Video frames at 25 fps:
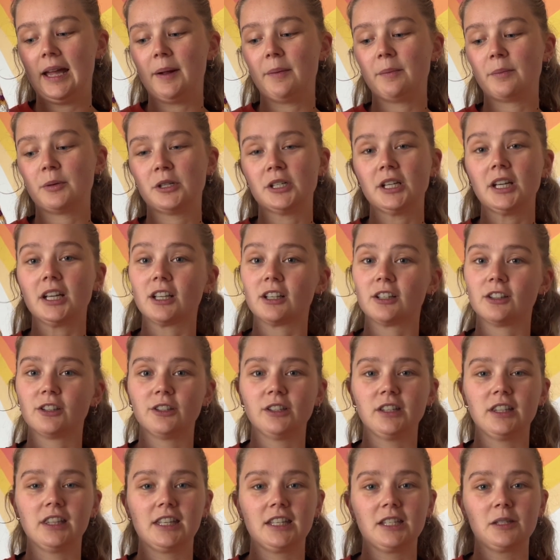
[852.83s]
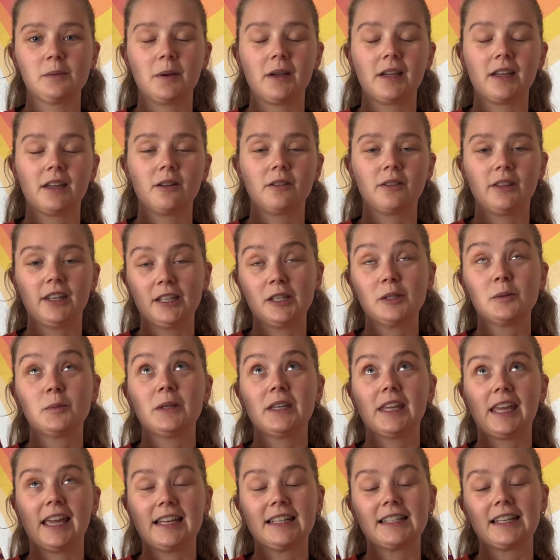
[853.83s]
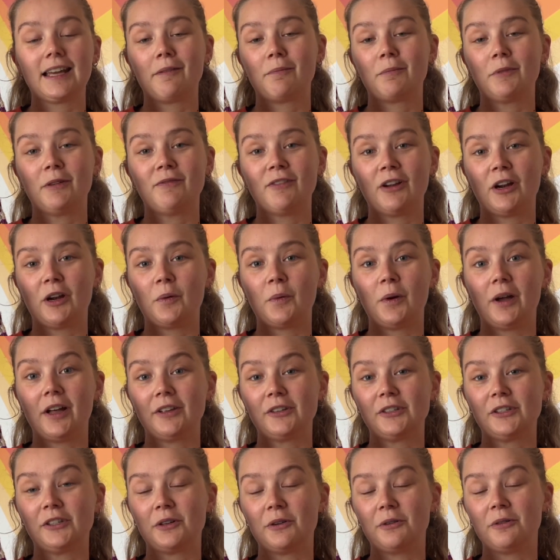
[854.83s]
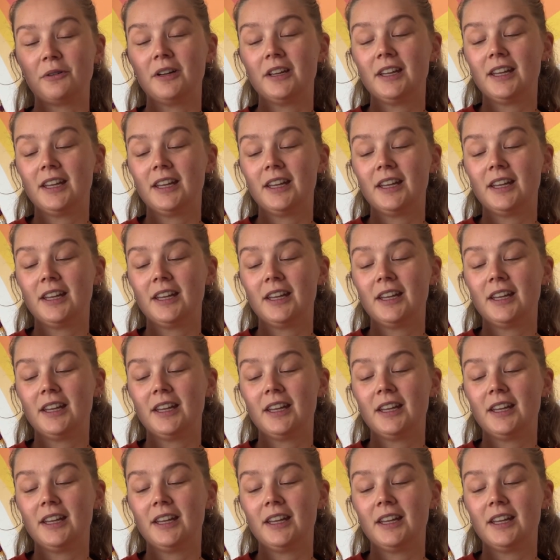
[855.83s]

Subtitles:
Particularly this weekend I haven't been very well, so